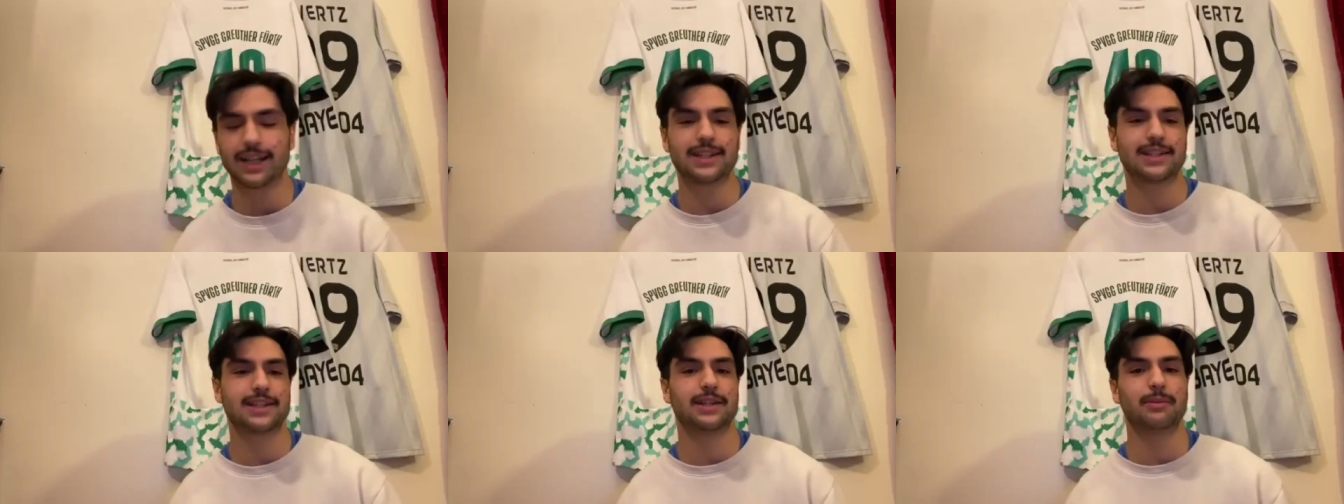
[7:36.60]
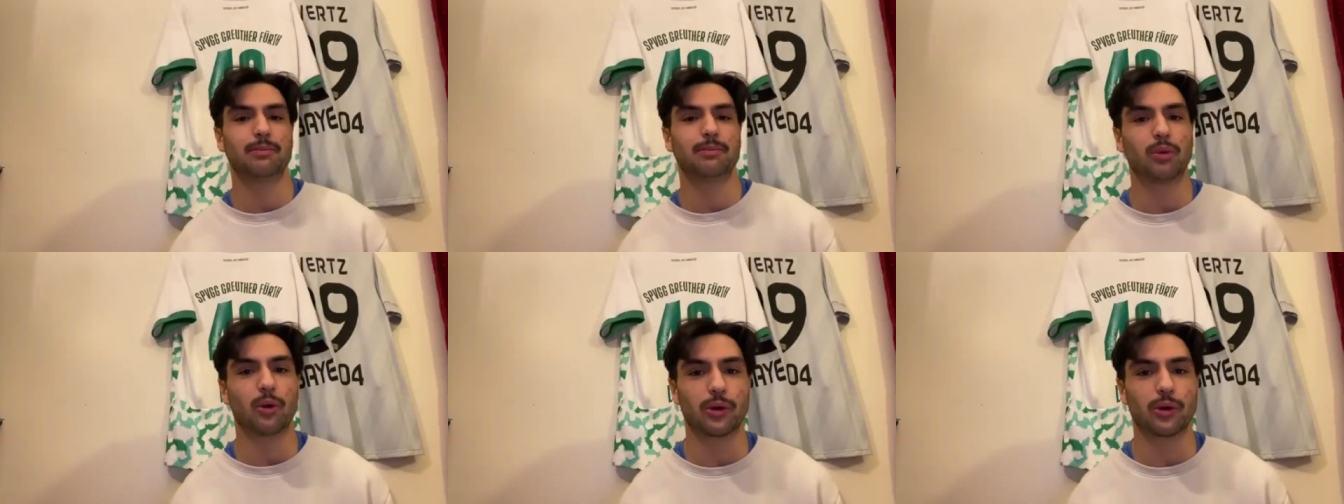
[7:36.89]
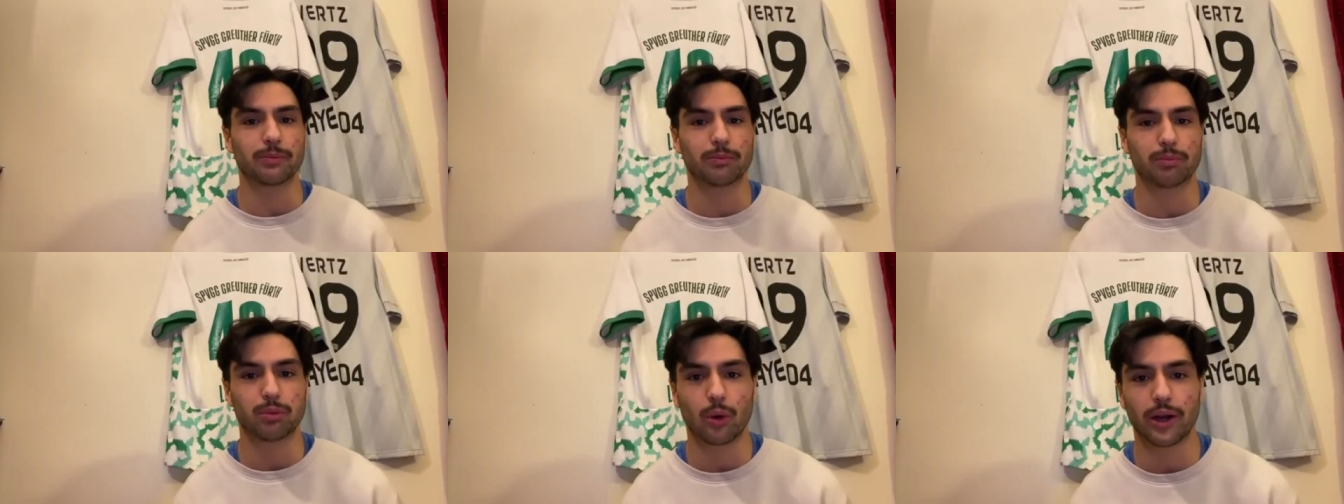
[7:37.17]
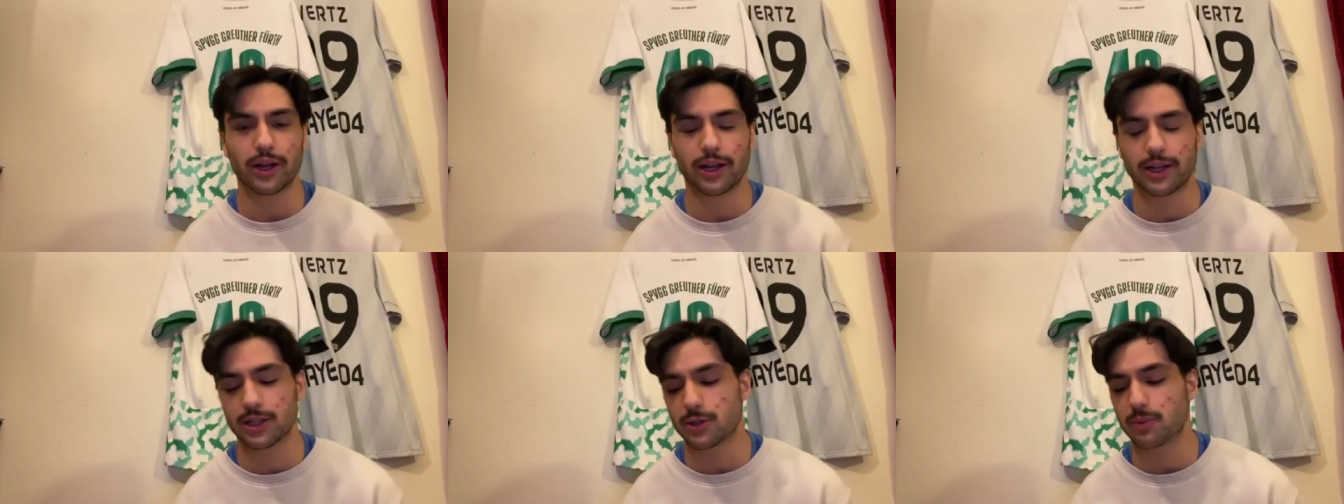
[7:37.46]
it's an important
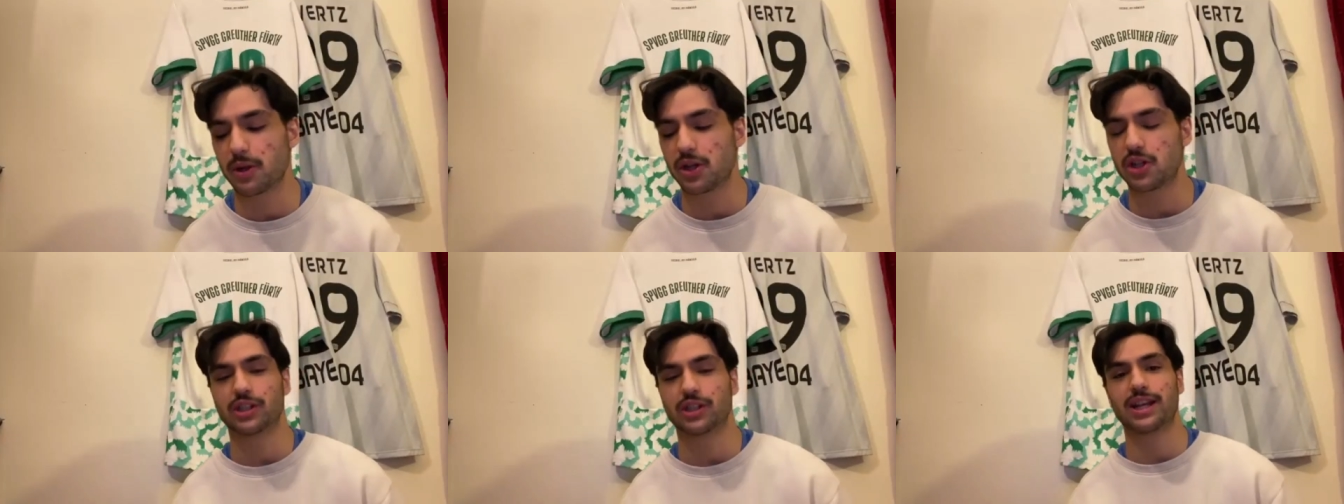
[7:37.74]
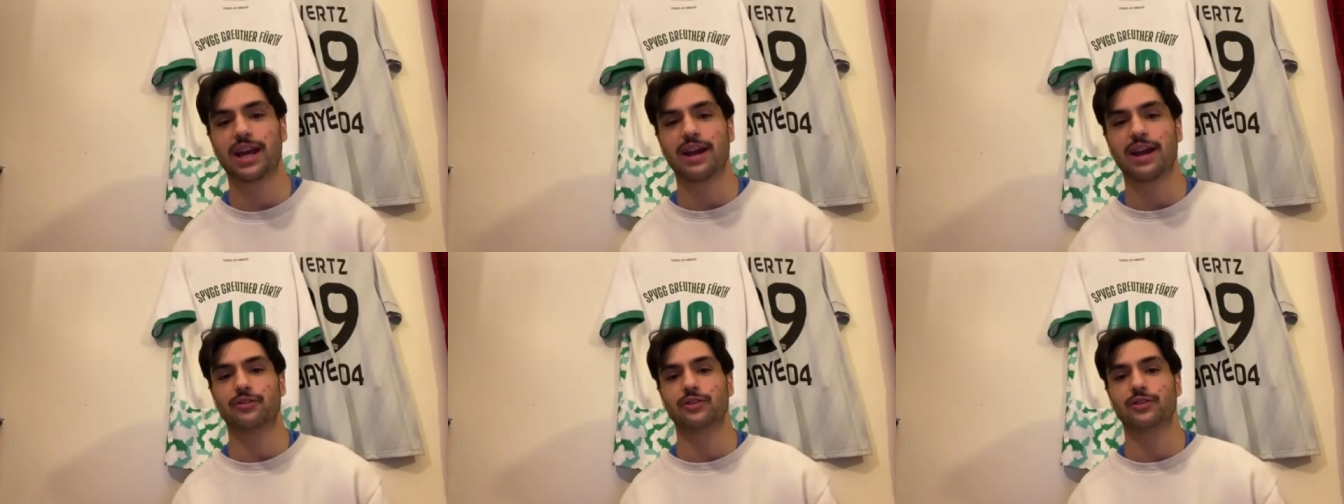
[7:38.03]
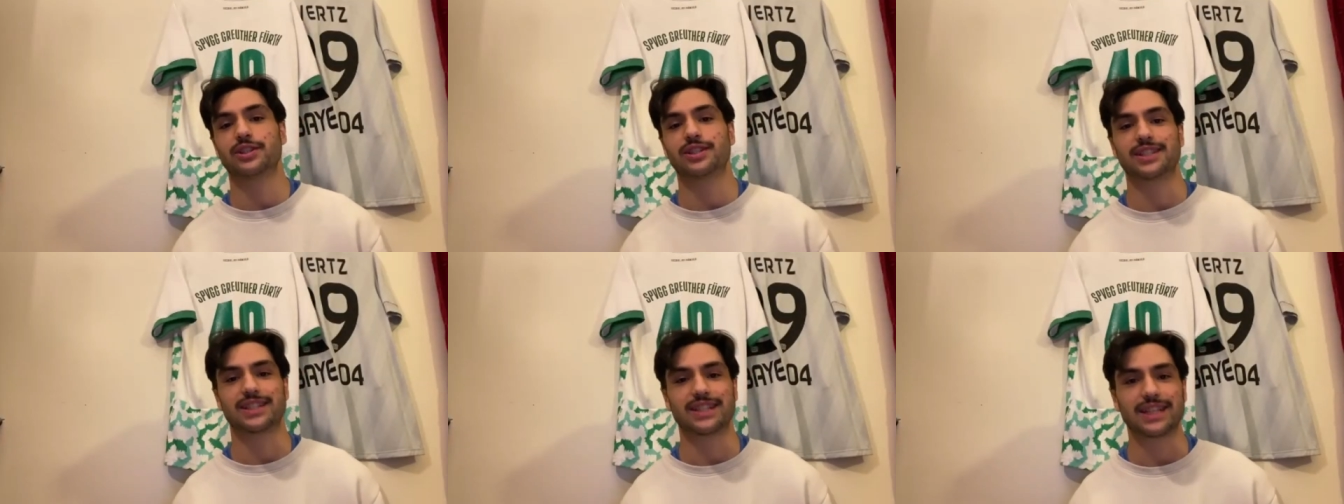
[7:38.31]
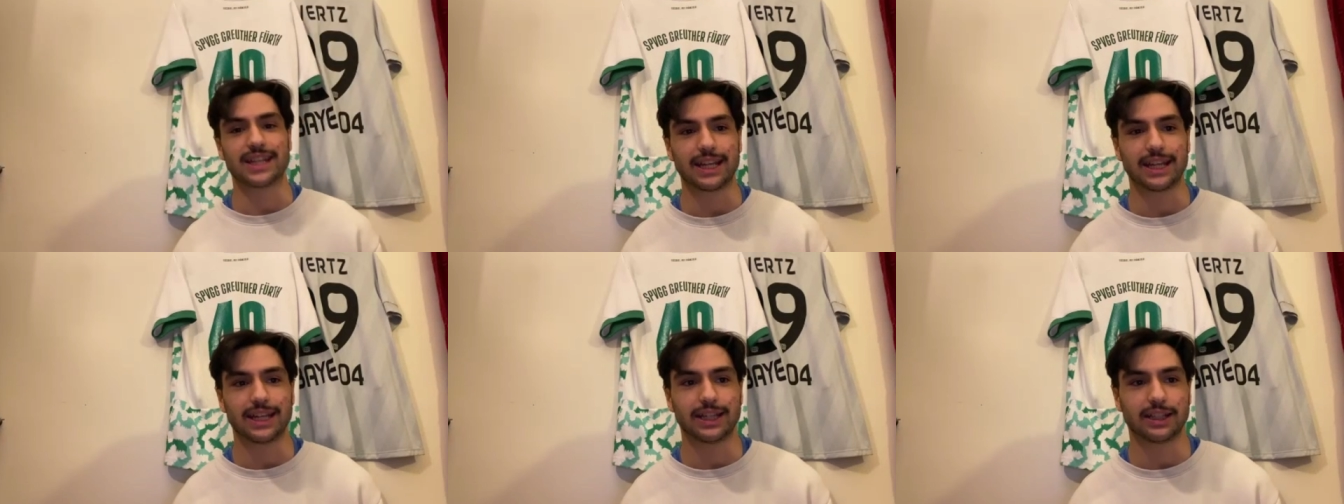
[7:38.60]
point, and especially after
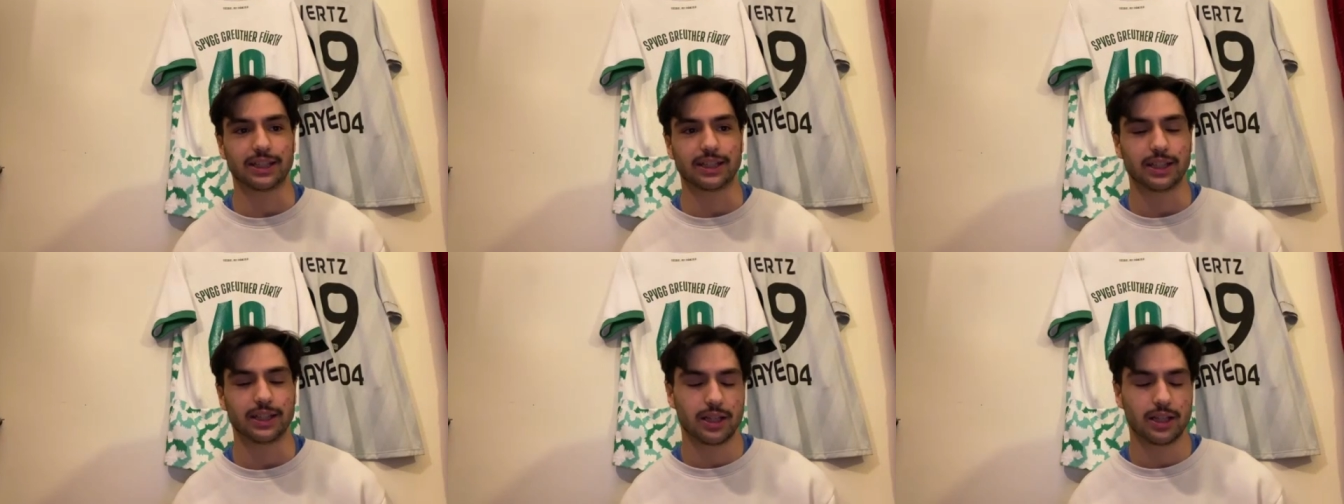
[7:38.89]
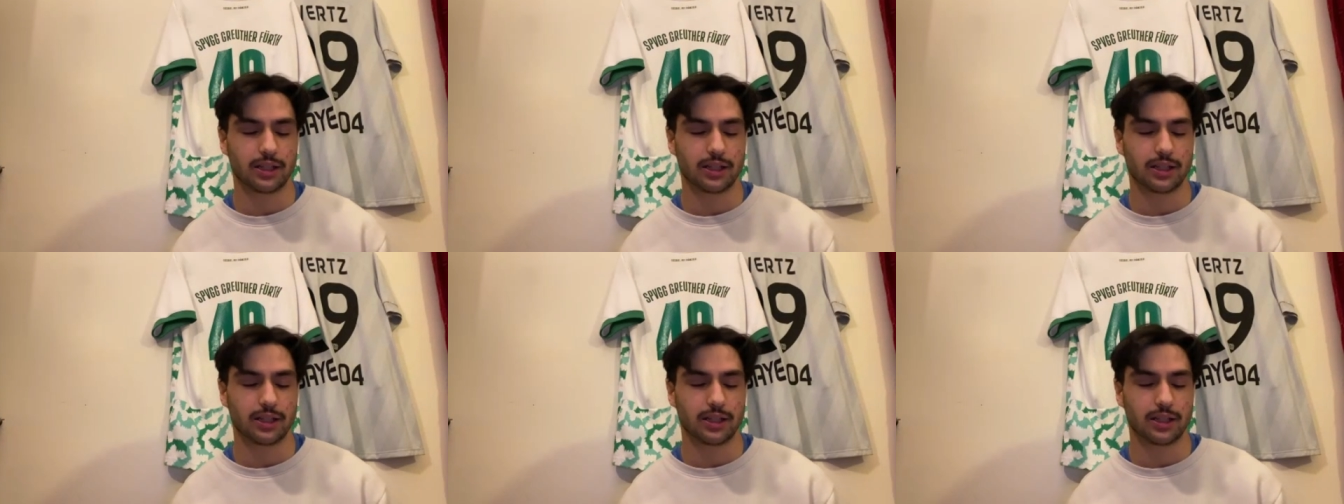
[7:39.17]
seeing,